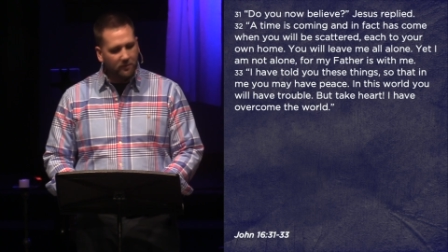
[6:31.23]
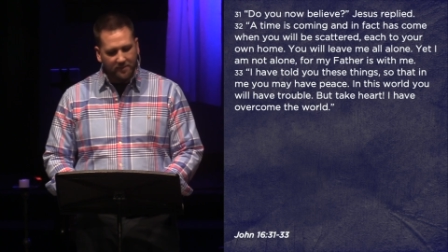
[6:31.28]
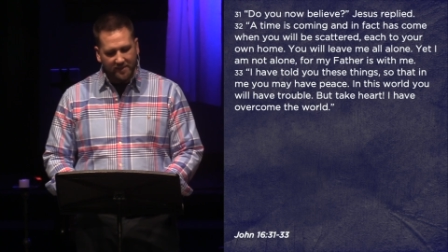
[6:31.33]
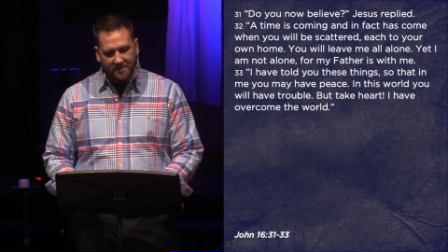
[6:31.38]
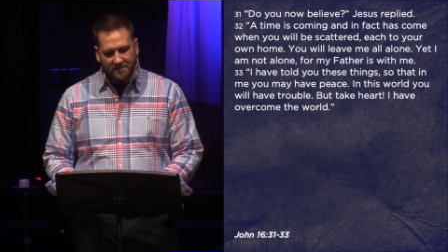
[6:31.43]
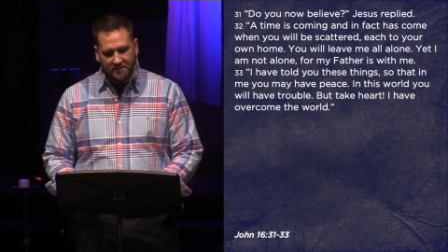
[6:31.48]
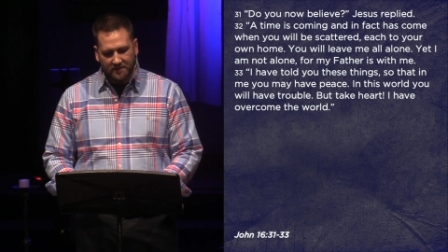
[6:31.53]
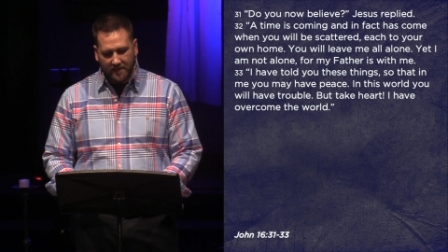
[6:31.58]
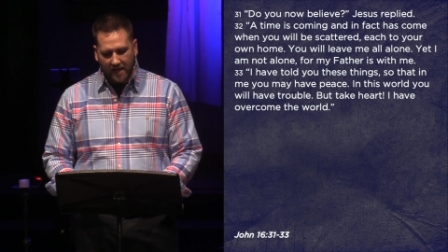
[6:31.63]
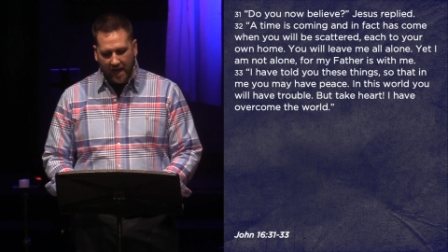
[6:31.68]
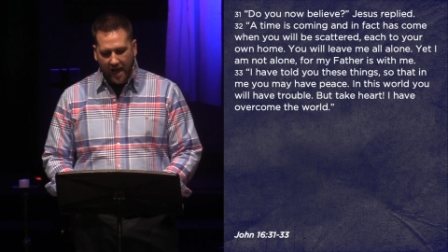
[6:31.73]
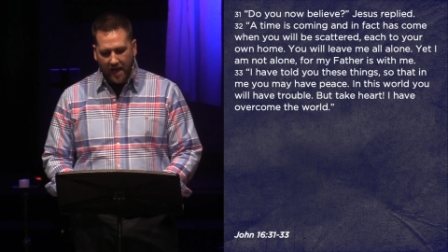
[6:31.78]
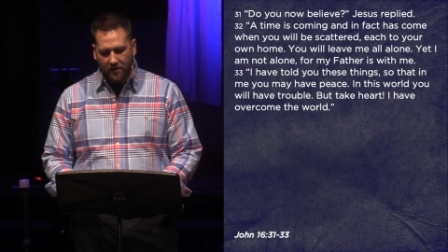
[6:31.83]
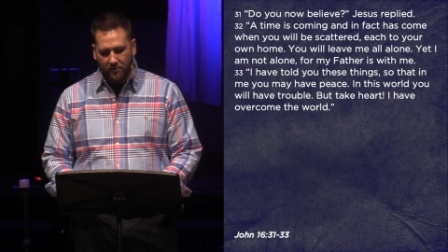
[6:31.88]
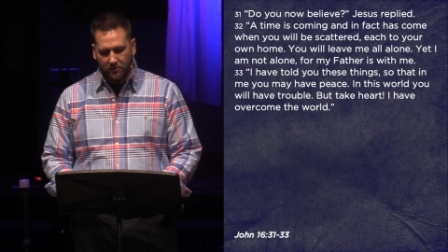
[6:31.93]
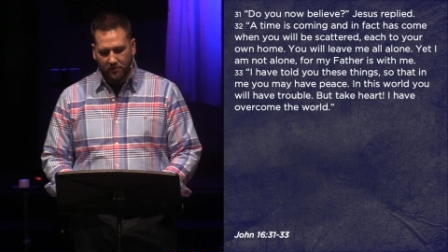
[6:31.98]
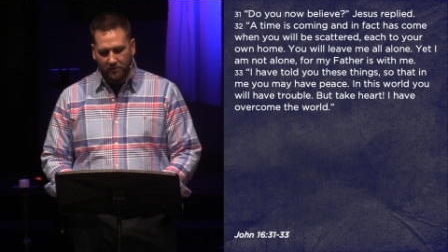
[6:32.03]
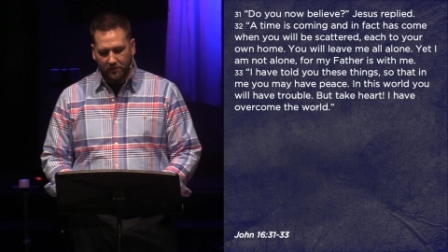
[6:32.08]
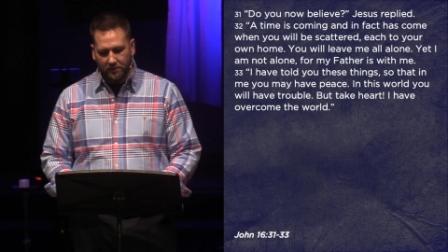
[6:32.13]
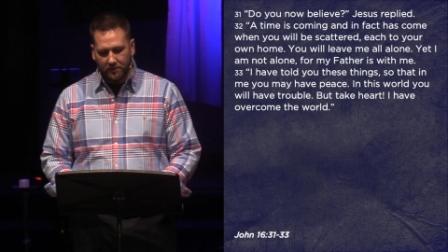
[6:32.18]
be
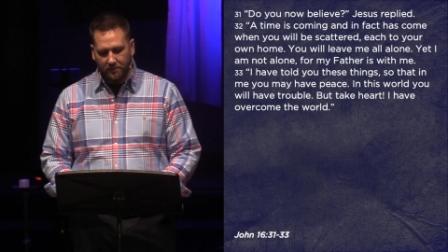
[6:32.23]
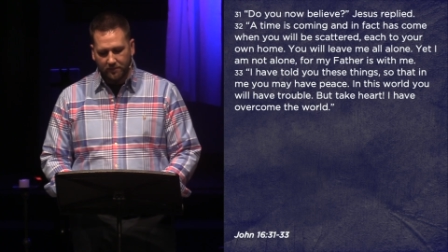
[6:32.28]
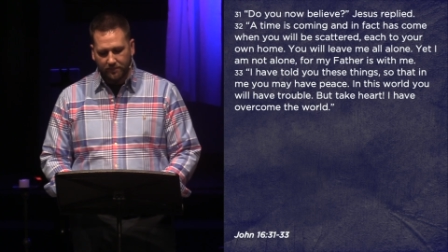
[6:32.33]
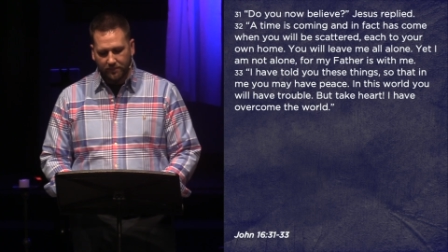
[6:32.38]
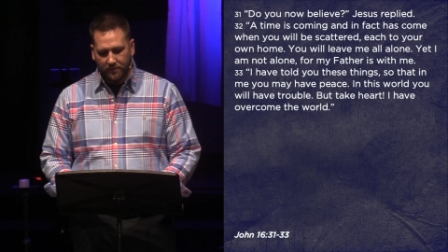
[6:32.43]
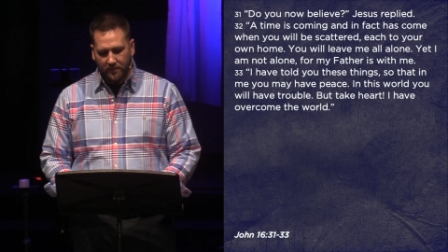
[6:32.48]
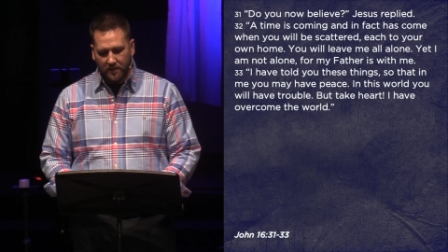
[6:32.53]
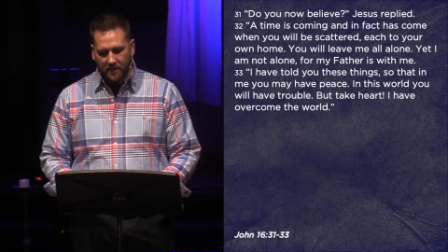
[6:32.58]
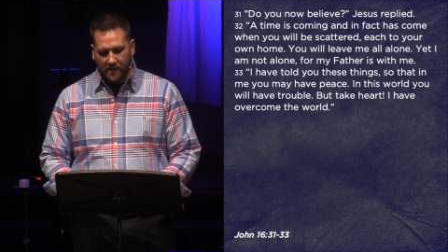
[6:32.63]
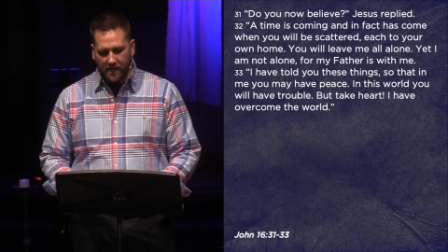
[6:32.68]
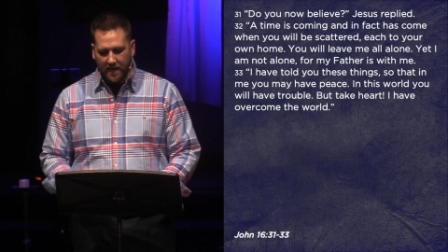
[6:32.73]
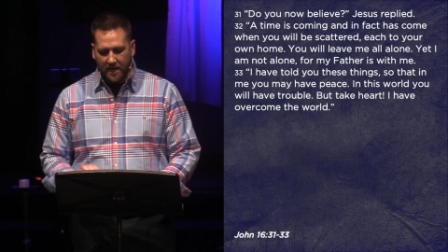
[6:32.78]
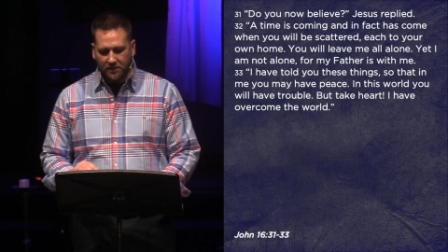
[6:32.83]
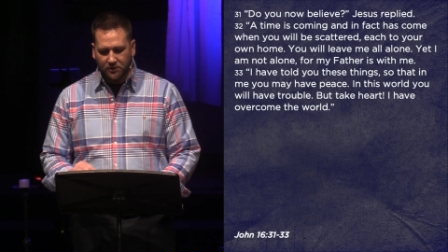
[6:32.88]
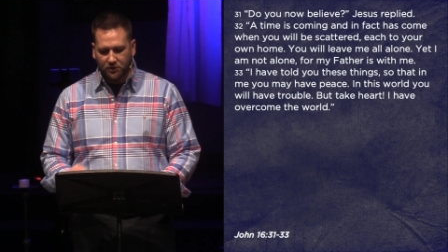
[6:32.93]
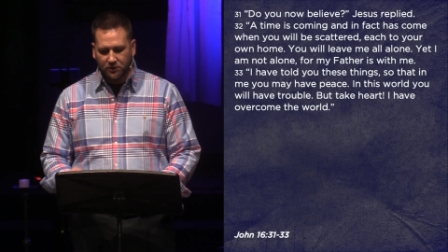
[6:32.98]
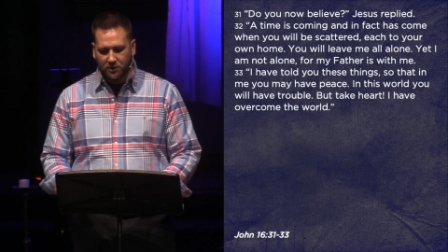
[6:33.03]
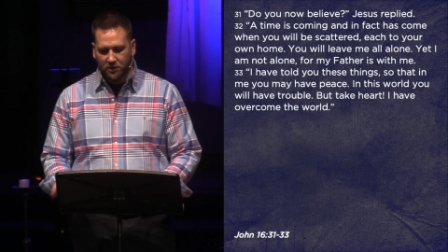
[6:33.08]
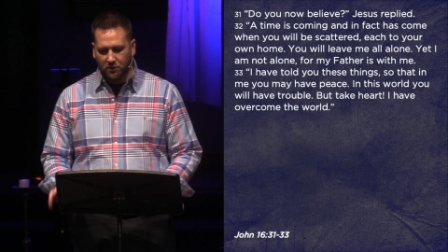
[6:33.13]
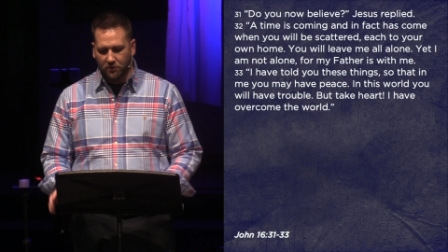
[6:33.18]
scattered,
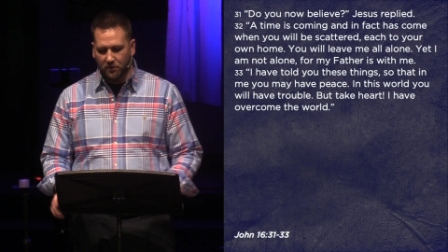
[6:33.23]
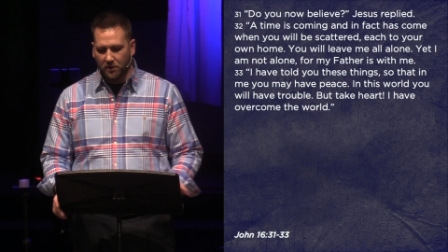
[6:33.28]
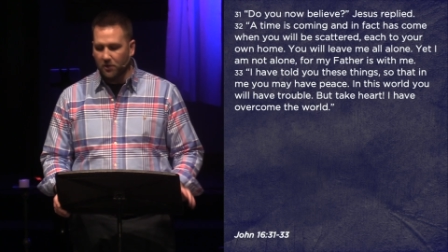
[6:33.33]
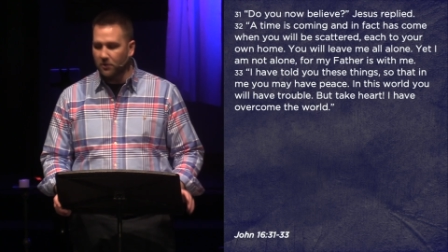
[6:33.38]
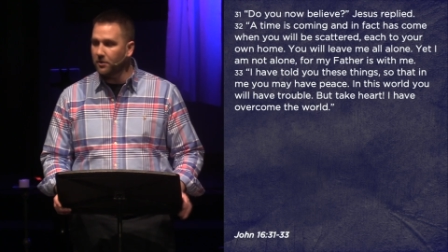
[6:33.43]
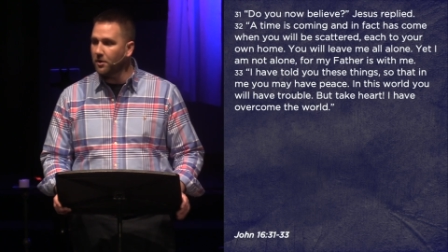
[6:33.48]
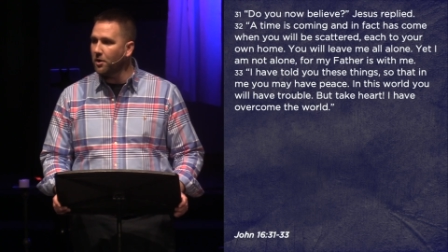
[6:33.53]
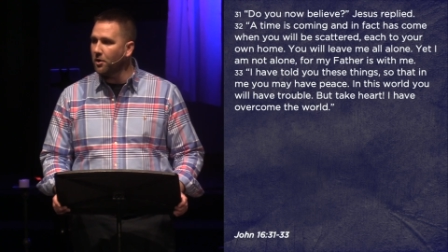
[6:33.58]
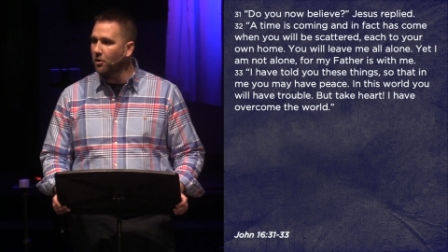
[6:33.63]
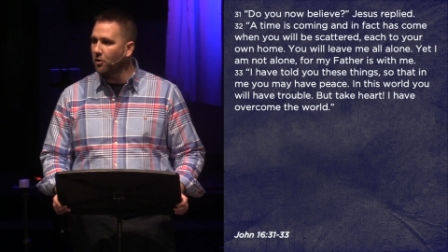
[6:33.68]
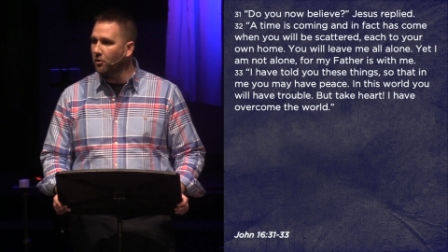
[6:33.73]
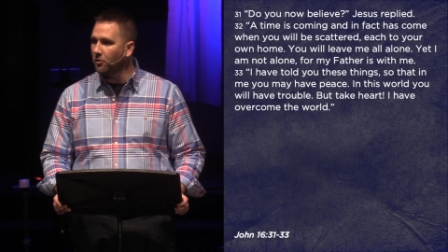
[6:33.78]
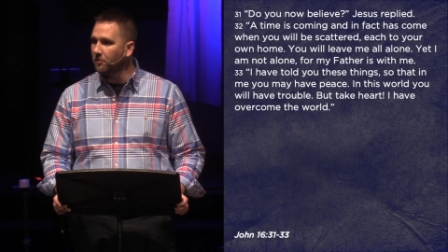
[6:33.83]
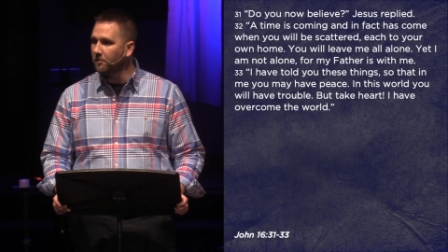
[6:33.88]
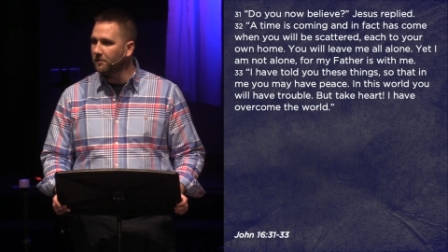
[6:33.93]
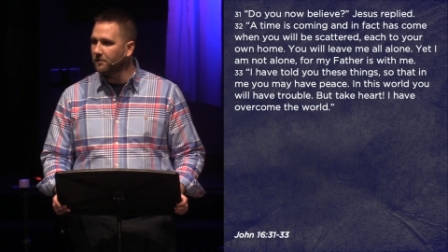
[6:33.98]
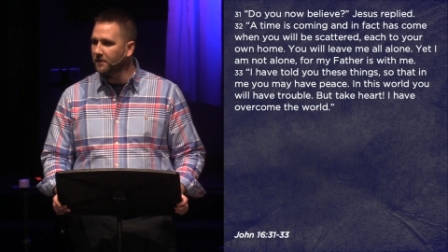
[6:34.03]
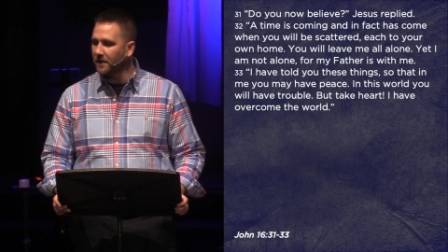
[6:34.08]
each to your own home.